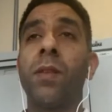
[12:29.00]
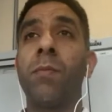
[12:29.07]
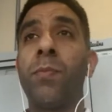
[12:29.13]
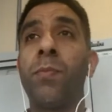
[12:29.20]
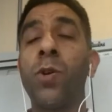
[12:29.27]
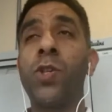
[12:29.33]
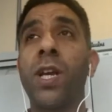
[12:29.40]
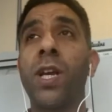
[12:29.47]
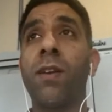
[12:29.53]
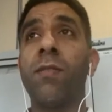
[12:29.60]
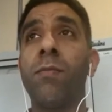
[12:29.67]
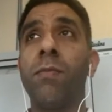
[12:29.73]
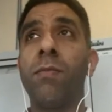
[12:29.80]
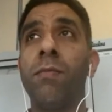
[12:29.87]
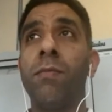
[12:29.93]

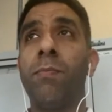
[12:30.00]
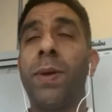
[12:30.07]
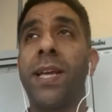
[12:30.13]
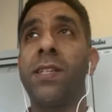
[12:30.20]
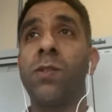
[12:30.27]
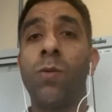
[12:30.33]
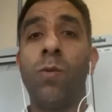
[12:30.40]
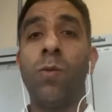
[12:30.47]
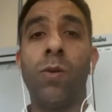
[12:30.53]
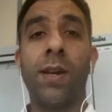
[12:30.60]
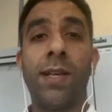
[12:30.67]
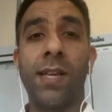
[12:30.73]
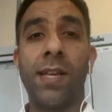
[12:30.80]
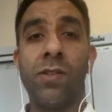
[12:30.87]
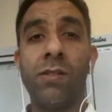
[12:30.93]
project-based
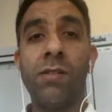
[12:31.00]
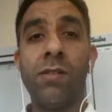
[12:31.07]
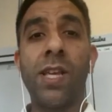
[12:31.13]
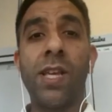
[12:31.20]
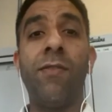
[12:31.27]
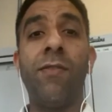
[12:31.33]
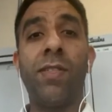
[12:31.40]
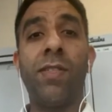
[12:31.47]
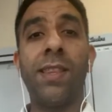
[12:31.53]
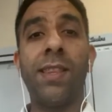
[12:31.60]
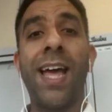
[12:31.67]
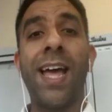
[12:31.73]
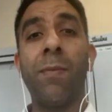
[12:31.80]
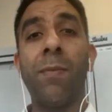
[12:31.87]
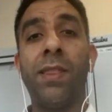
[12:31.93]
organization, so everything
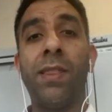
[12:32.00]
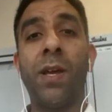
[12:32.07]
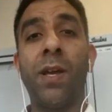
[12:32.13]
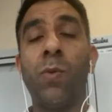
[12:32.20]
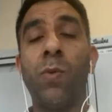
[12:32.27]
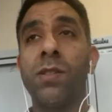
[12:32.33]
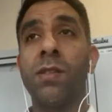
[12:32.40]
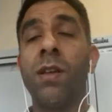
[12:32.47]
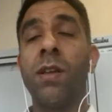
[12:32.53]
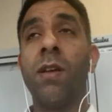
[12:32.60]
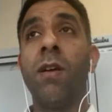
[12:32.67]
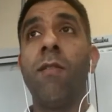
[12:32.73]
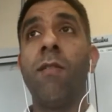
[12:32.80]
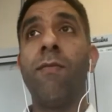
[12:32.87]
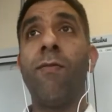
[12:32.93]
that happened there was
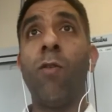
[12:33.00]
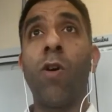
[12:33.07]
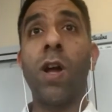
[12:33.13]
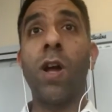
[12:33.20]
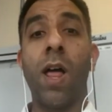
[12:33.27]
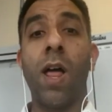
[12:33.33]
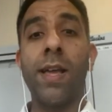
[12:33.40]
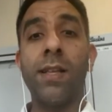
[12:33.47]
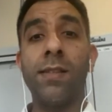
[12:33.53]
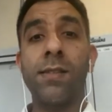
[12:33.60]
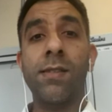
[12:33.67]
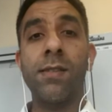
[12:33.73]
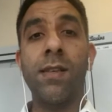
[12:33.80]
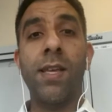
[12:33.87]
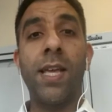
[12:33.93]
for
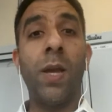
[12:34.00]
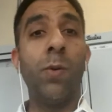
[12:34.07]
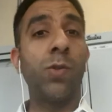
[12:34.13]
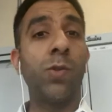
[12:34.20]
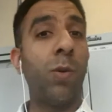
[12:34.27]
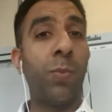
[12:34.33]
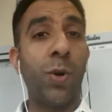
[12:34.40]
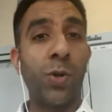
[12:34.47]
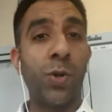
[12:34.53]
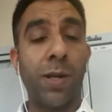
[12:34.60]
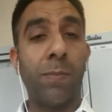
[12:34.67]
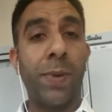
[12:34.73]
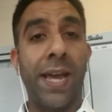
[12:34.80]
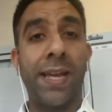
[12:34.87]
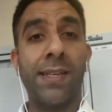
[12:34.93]
clients. It was all
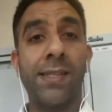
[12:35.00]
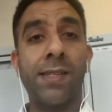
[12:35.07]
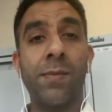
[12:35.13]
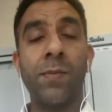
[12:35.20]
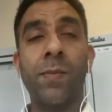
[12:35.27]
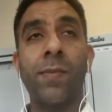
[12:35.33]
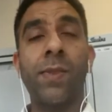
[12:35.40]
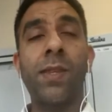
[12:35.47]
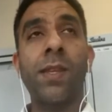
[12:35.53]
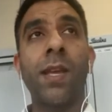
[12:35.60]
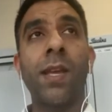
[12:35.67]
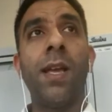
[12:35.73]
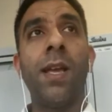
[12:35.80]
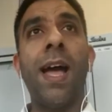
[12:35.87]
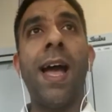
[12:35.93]
project-based,
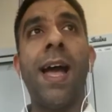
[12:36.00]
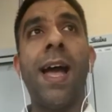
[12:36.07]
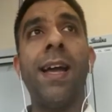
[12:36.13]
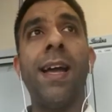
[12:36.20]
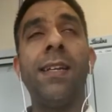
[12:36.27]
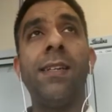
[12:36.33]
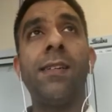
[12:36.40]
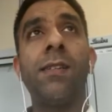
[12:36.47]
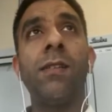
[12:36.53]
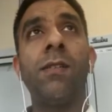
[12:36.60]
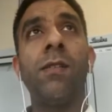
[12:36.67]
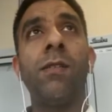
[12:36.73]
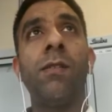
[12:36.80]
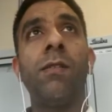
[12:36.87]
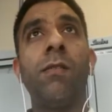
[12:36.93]
and
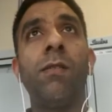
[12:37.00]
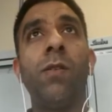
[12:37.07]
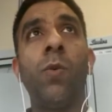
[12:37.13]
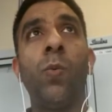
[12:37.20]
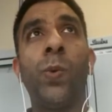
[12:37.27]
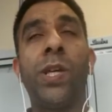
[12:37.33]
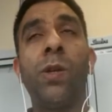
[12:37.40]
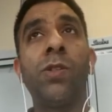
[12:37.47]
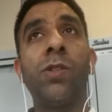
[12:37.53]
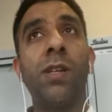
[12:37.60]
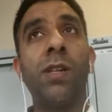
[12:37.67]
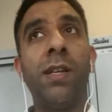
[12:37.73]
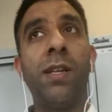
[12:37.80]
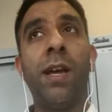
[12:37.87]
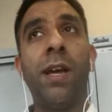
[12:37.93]
we used
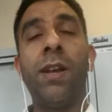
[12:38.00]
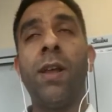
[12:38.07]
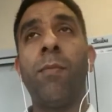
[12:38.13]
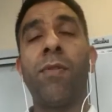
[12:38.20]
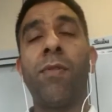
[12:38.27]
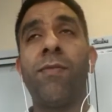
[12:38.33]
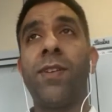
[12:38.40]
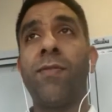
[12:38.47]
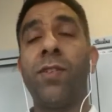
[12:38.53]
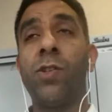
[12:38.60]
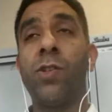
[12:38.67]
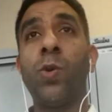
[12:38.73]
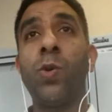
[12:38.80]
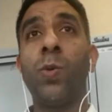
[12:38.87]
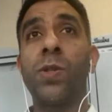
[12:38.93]
a number of different
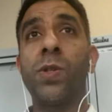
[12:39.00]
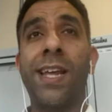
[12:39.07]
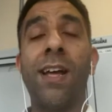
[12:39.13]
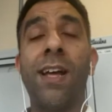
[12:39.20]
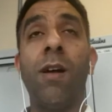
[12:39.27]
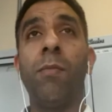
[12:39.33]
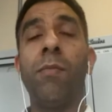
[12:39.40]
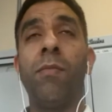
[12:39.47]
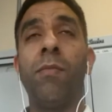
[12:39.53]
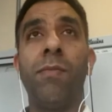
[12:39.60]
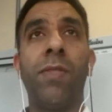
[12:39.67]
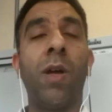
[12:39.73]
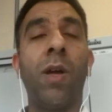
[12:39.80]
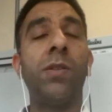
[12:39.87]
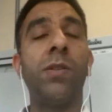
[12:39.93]
tools to help
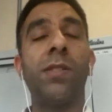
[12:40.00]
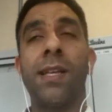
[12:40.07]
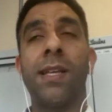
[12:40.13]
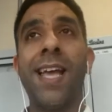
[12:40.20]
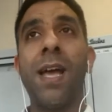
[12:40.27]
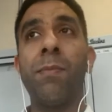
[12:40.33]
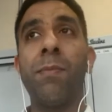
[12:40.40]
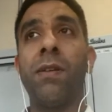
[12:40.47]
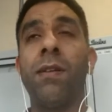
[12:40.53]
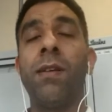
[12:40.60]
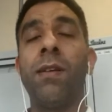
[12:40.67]
those things happen.